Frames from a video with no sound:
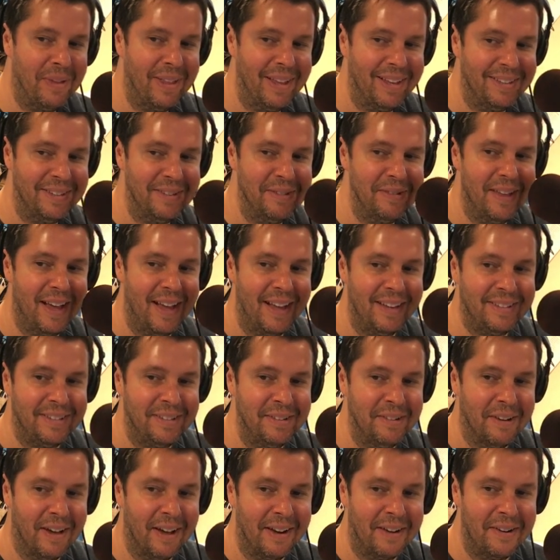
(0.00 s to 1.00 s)
that do that
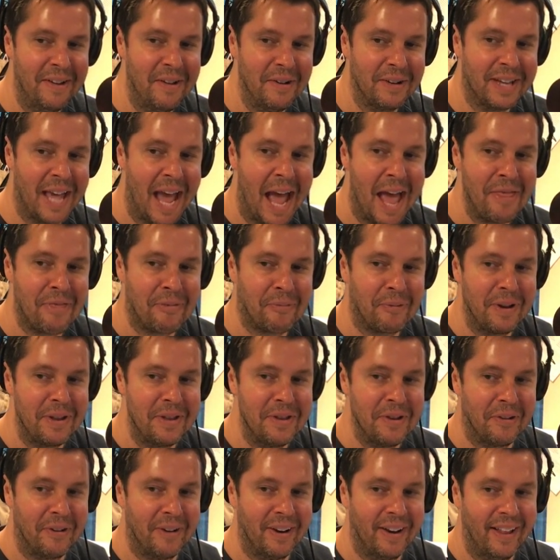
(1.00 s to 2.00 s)
too. I don't know. Okay. Catherine,
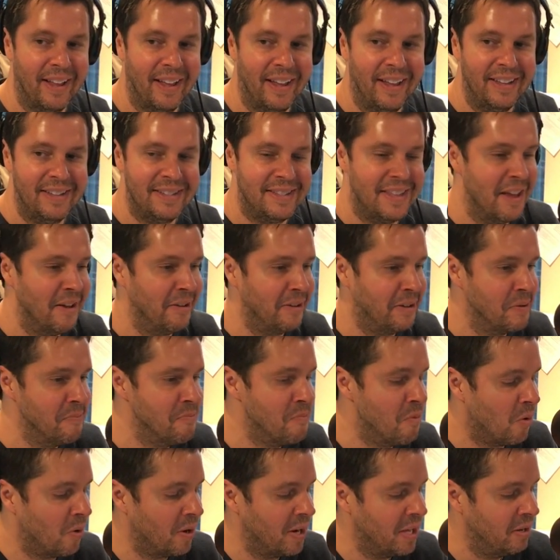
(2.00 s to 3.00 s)
you're in Hinsdale. Good
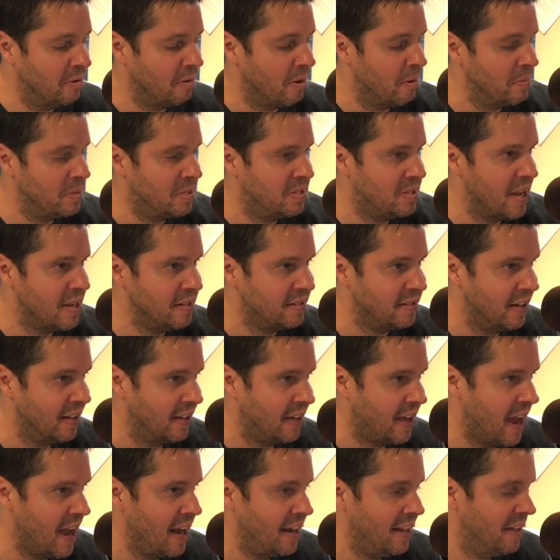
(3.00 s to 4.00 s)
morning. You're on with Jason and
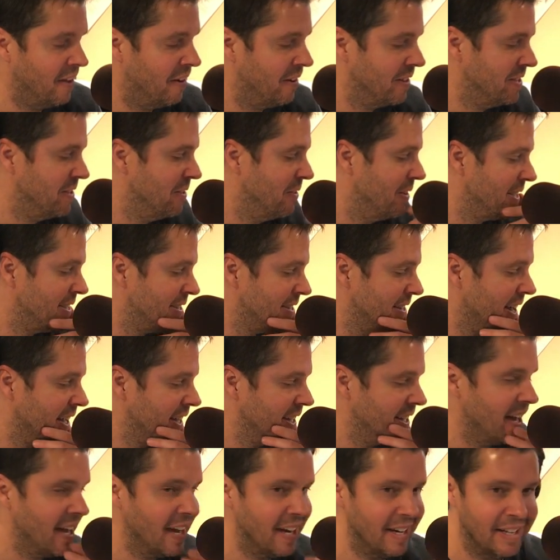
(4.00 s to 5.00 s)
Katie on US
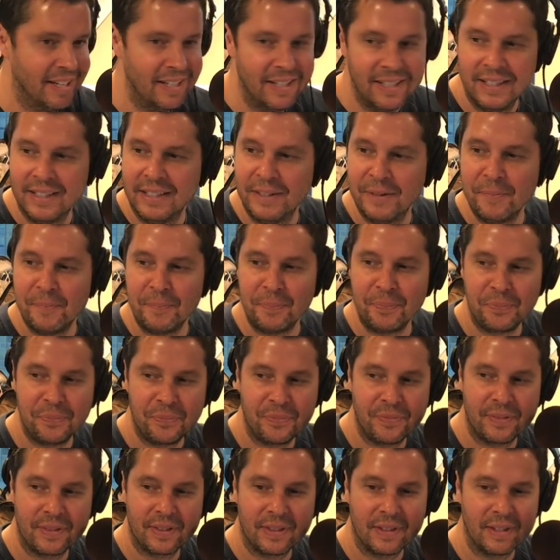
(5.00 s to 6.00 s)
99.
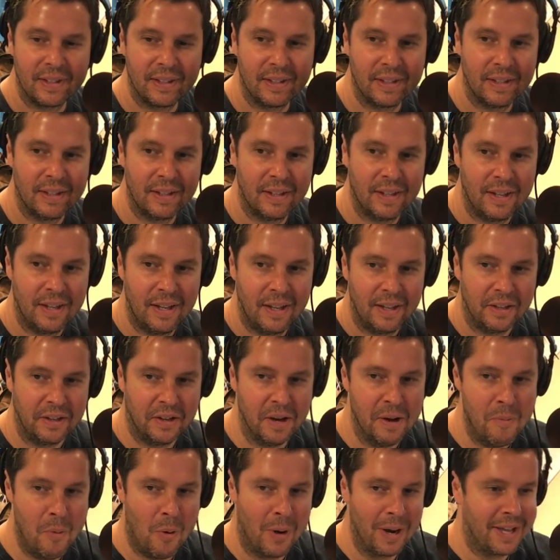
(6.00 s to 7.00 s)
Good morning.
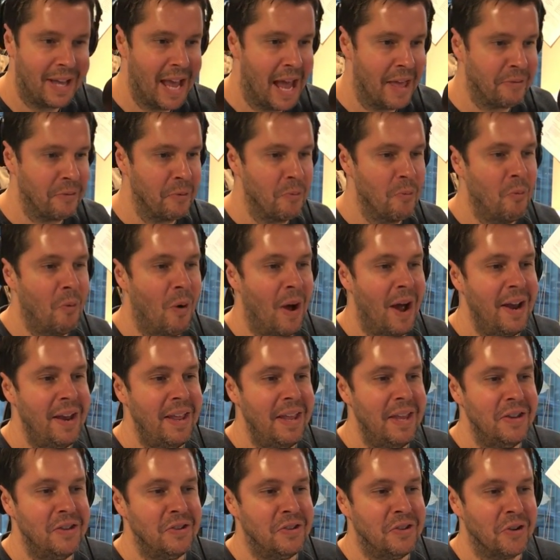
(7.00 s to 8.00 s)
Good morning, Catherine. What
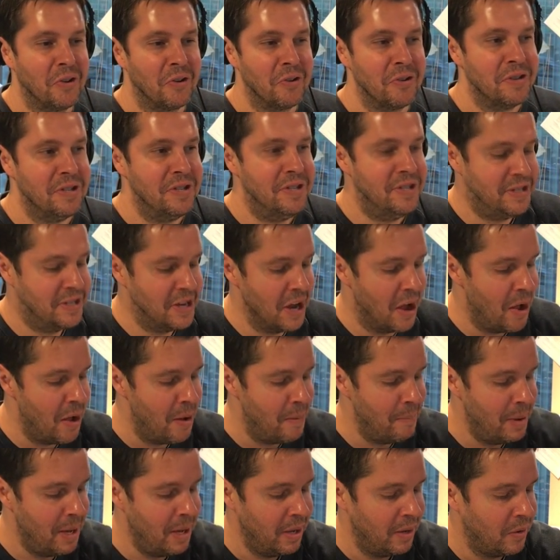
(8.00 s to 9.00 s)
is your
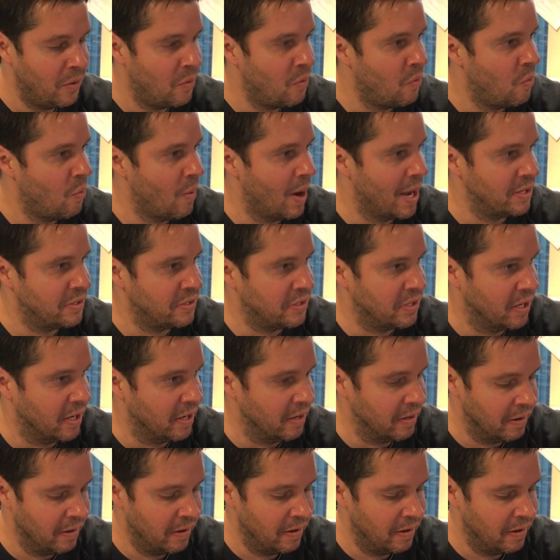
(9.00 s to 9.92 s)
dumb question?